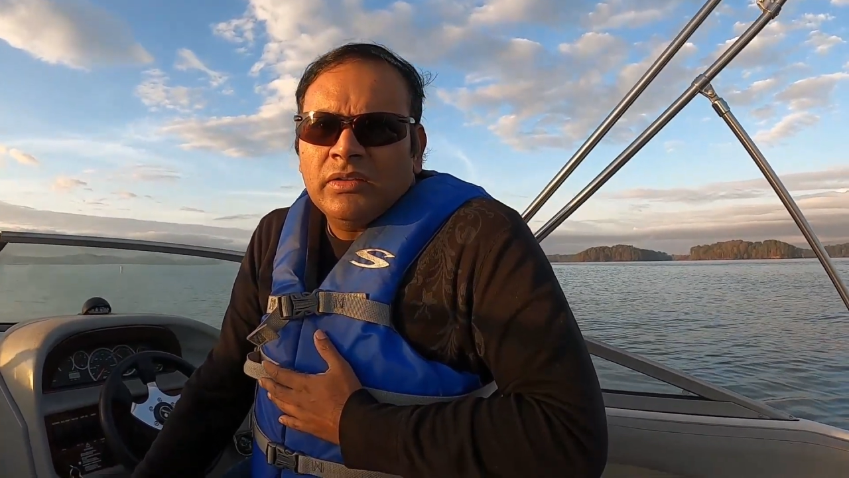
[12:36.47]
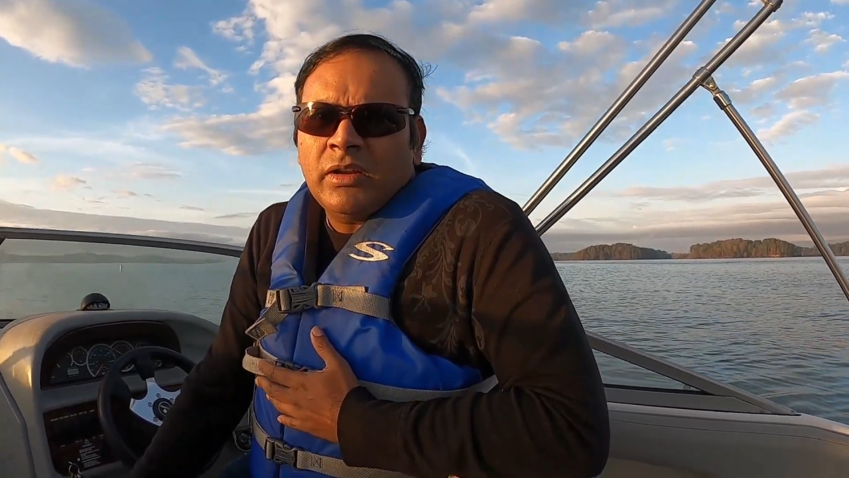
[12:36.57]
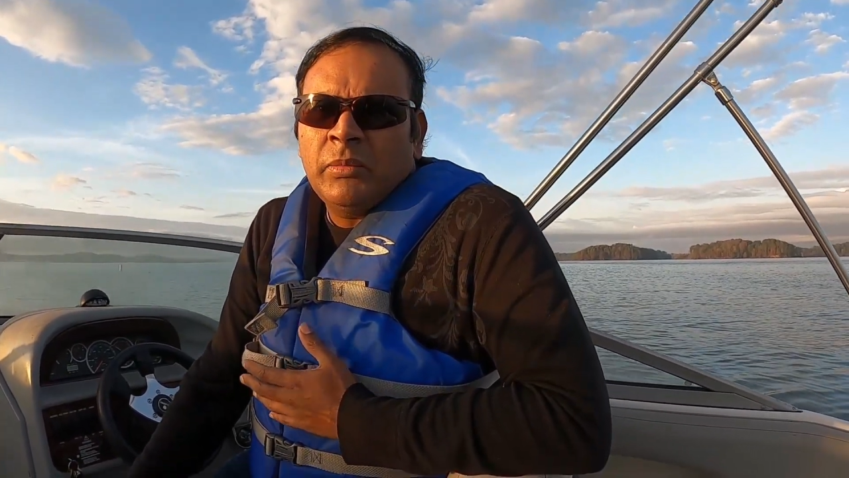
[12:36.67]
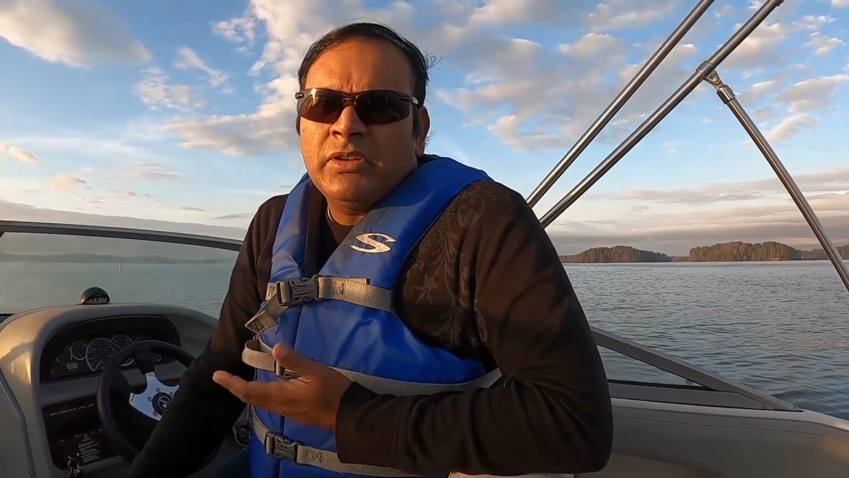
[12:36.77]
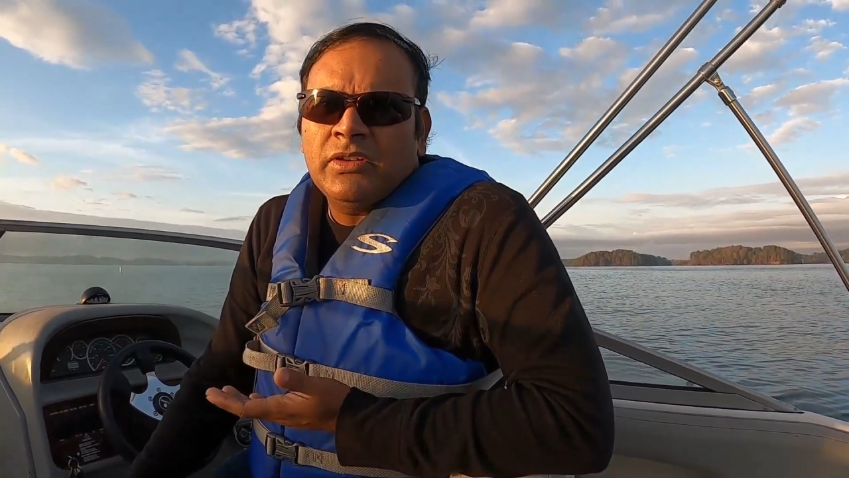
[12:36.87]

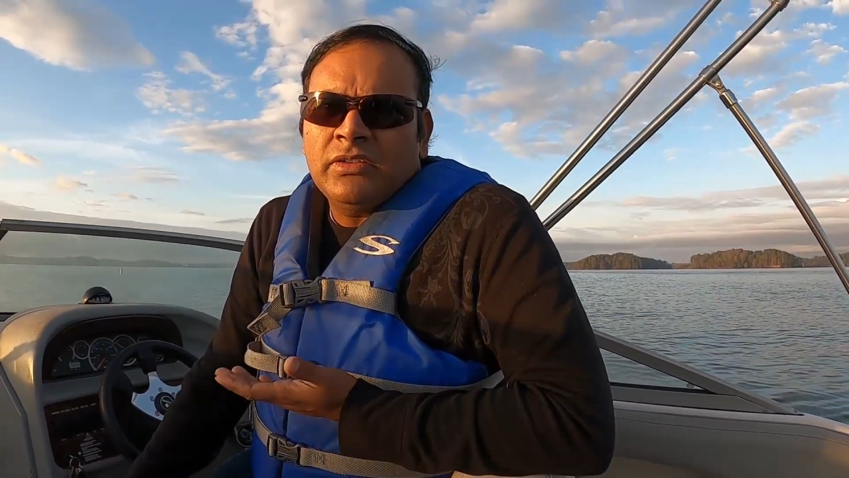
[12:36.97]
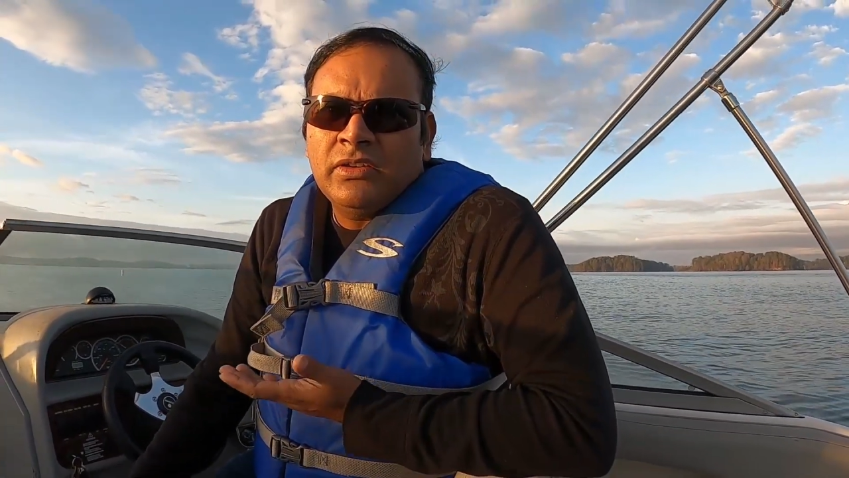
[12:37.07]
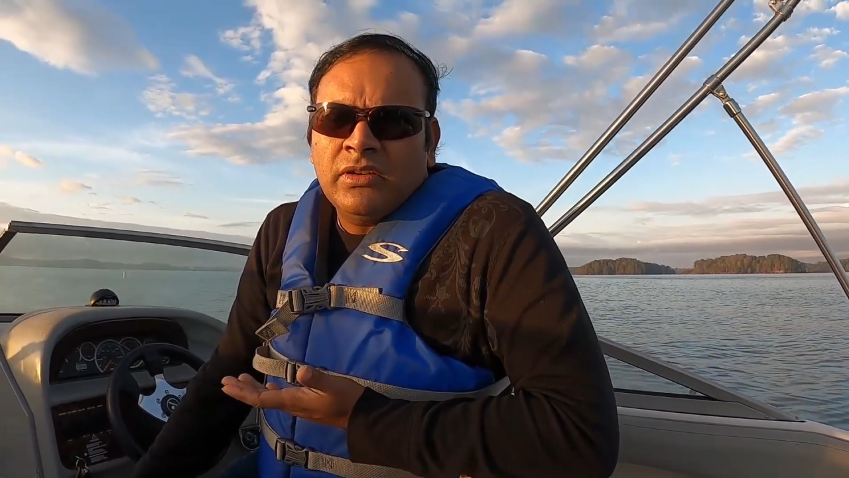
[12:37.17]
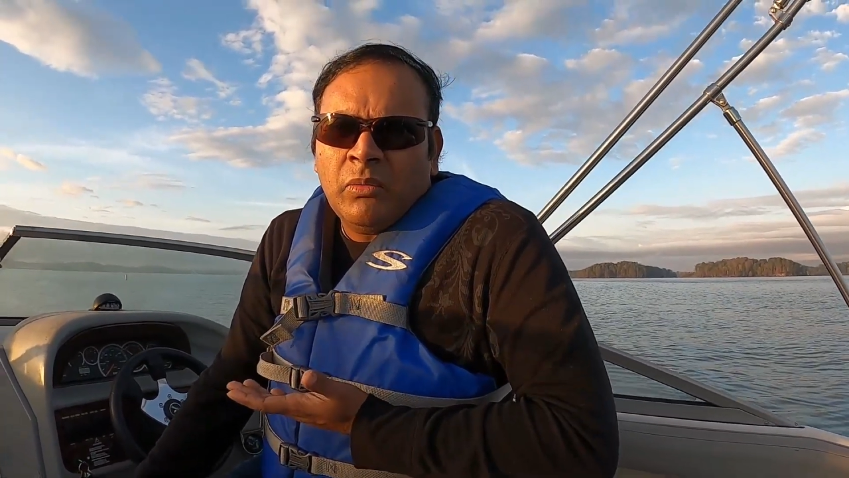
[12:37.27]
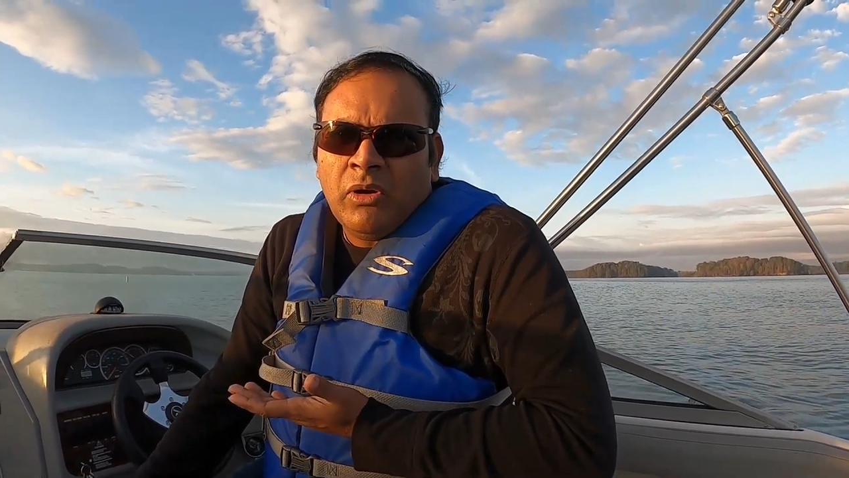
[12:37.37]
that means it's
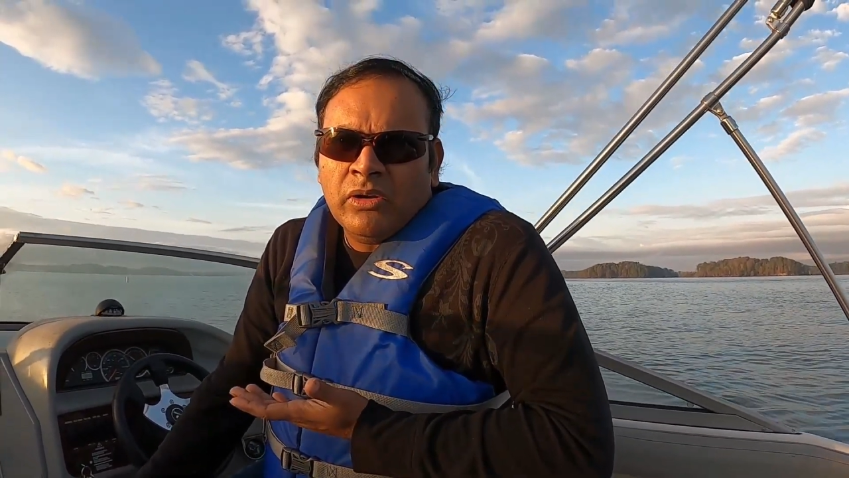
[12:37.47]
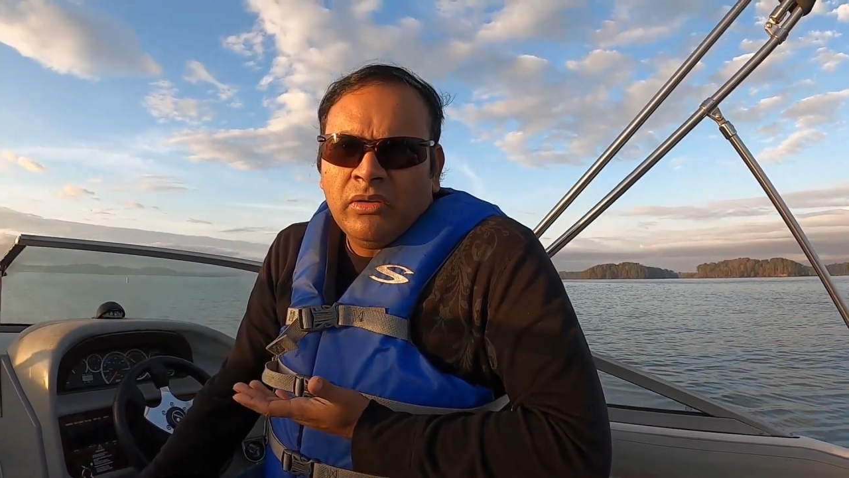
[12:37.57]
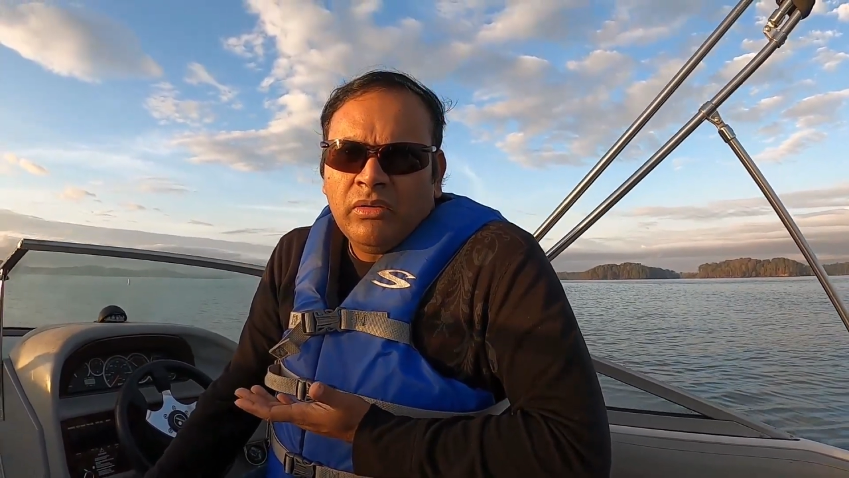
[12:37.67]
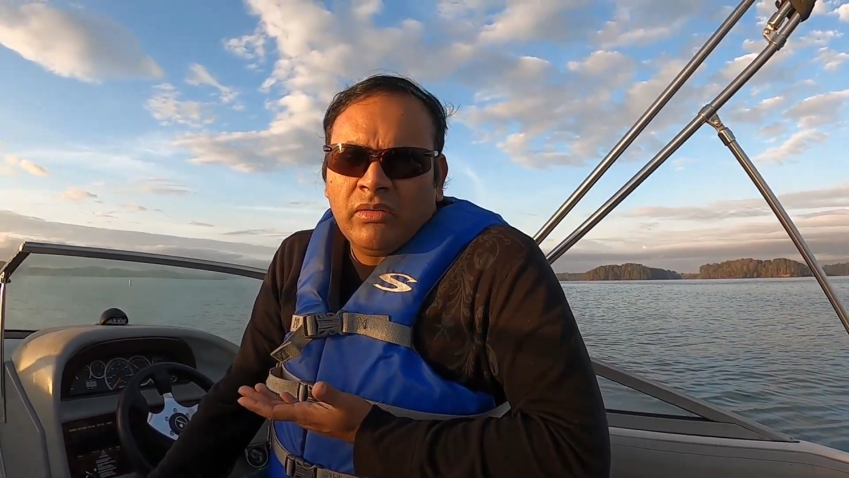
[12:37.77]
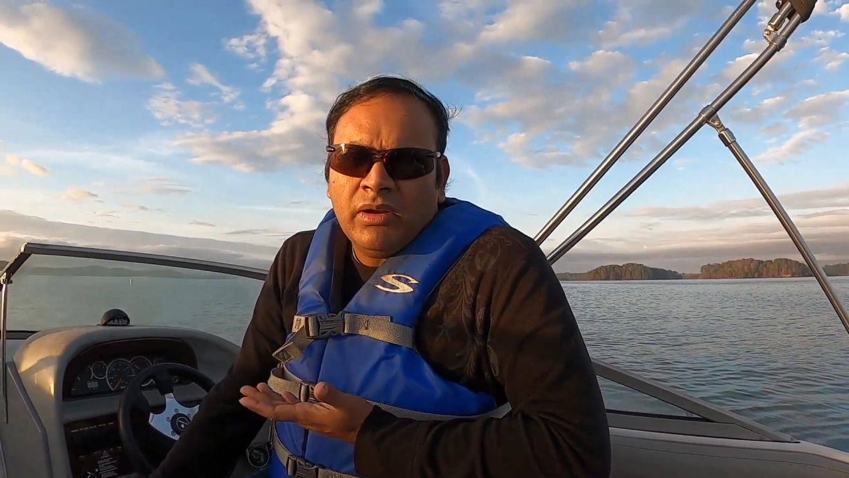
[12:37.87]
in the water,
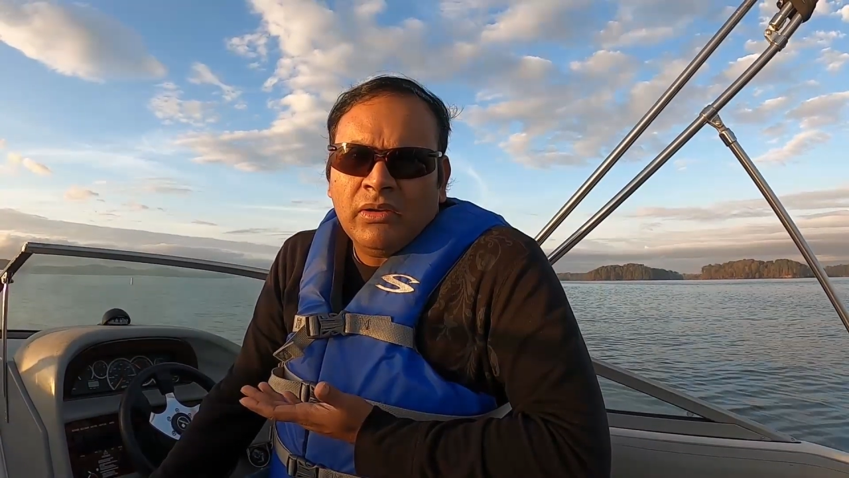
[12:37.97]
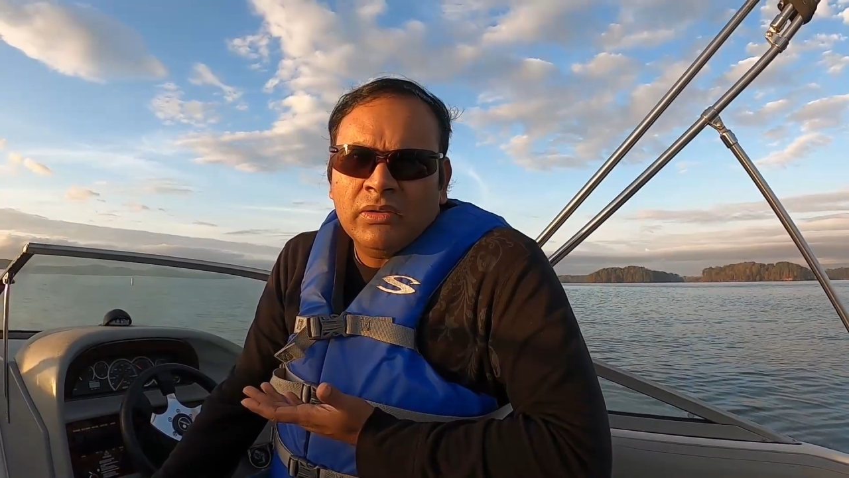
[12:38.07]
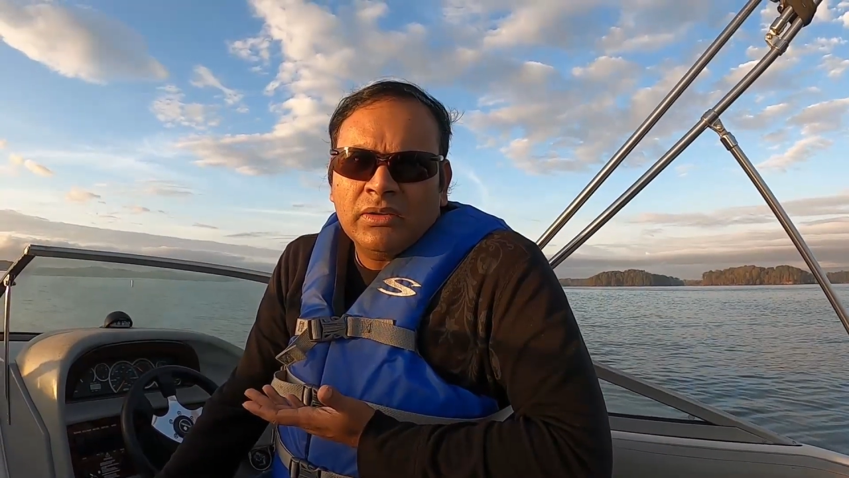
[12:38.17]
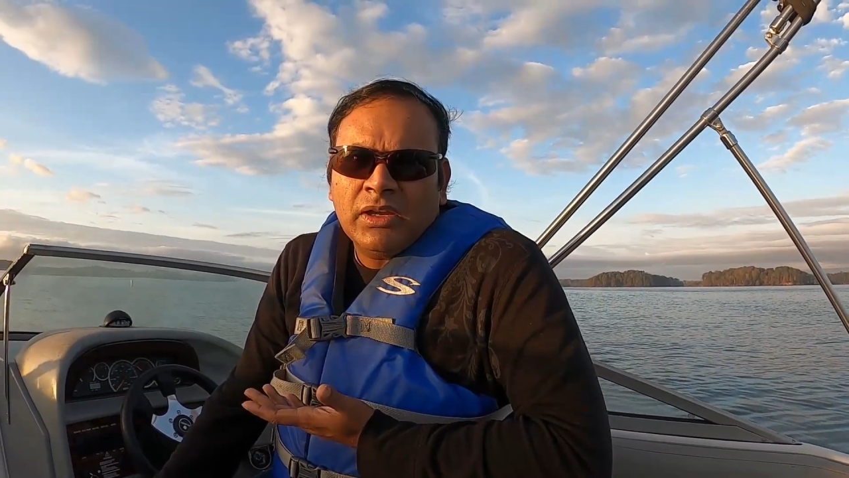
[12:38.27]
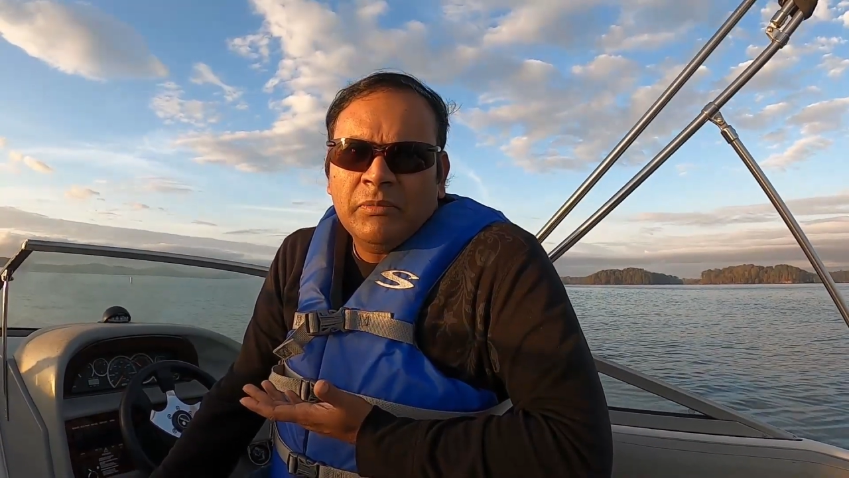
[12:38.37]
right,
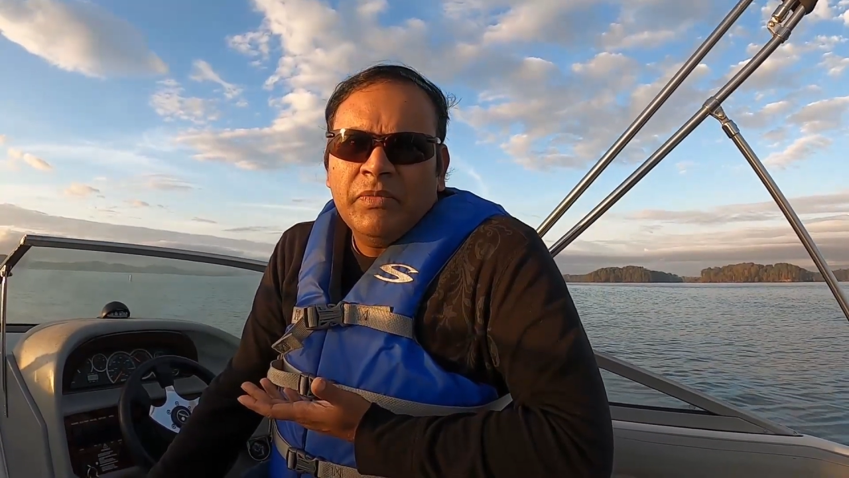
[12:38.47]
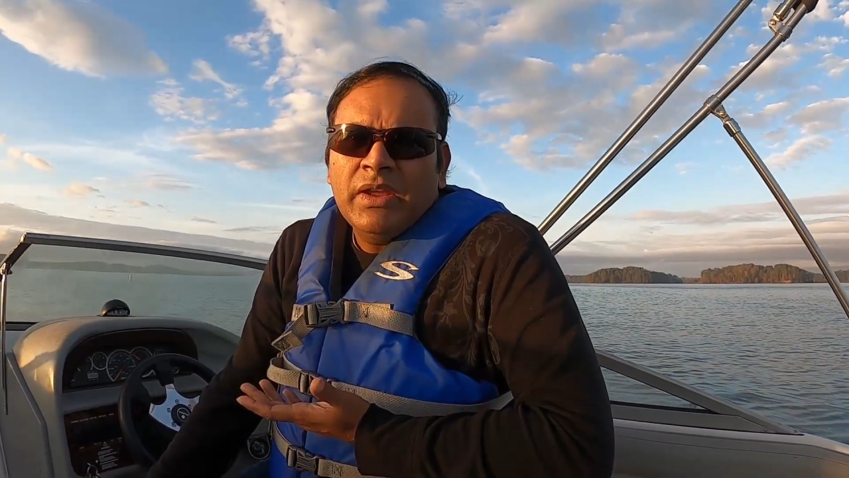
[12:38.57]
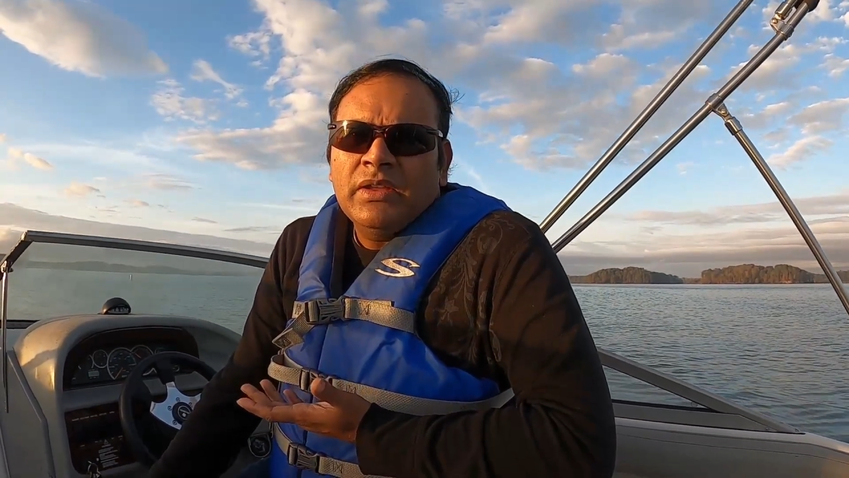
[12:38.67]
all the time,